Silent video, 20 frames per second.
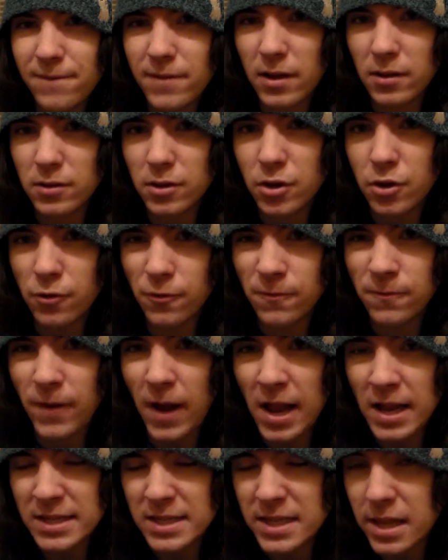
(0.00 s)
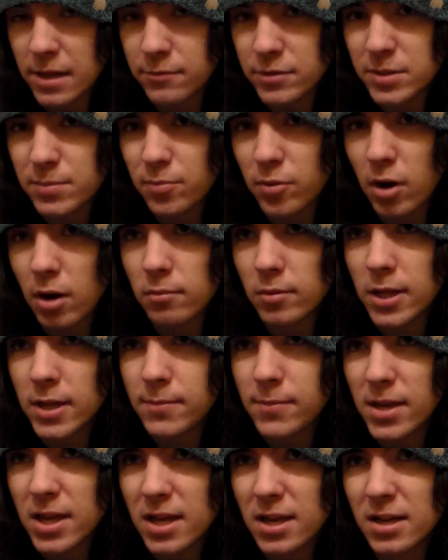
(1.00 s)
felt too fast. And that was
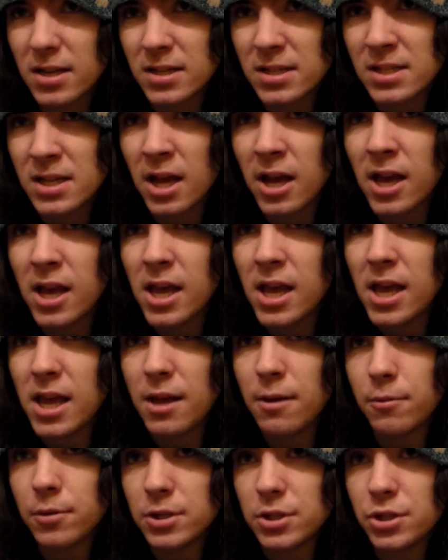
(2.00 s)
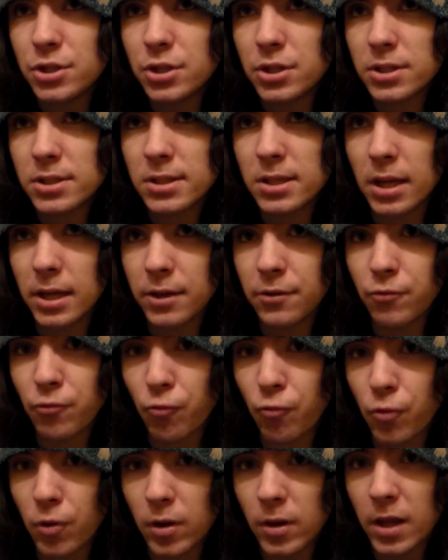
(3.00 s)
probably because it was just like
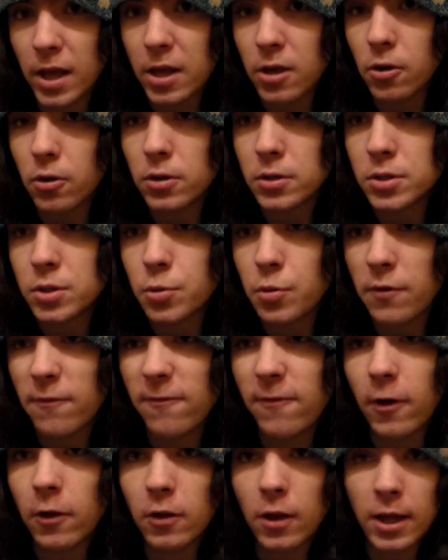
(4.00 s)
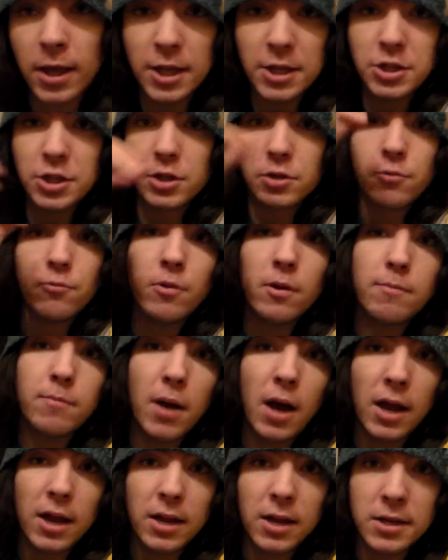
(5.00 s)
really good, so it felt like it just went
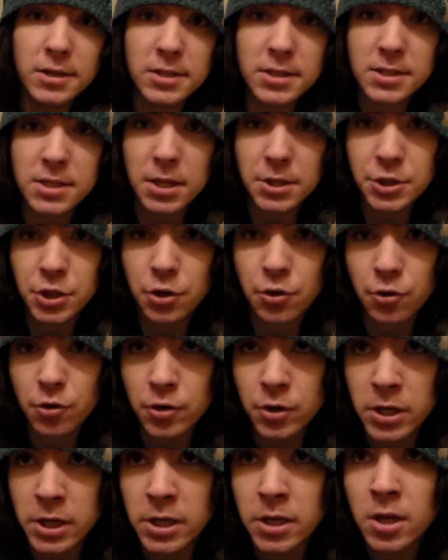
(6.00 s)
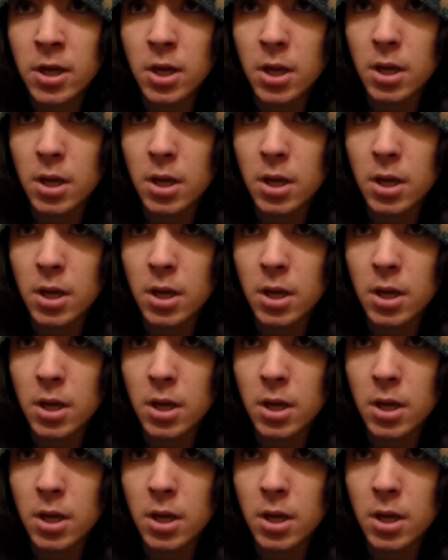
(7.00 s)
by in such a hurry.